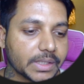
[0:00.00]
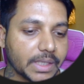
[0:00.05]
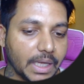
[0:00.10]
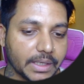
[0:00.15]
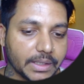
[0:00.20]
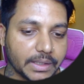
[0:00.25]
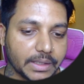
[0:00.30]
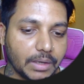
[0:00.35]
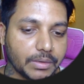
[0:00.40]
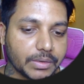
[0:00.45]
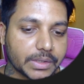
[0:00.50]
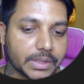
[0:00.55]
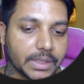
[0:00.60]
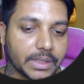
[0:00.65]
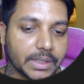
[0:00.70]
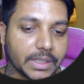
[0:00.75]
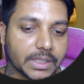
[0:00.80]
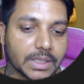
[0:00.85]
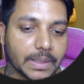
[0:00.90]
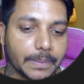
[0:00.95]
salary. Now you see
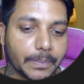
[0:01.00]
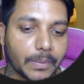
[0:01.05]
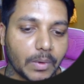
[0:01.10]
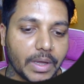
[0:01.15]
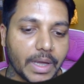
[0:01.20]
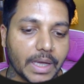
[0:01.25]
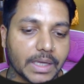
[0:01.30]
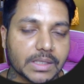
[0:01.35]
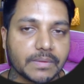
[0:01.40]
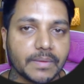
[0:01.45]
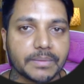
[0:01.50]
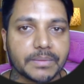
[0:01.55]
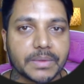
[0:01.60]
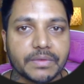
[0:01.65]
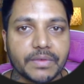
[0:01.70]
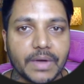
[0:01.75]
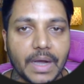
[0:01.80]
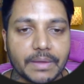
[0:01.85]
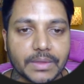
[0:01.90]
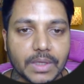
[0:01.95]
this employee has
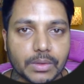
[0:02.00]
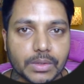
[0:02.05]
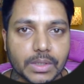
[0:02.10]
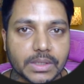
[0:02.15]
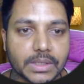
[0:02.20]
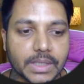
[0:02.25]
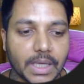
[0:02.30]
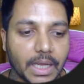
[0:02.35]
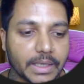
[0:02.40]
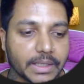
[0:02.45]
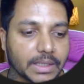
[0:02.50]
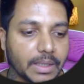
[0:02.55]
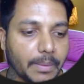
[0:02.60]
55,000 salary,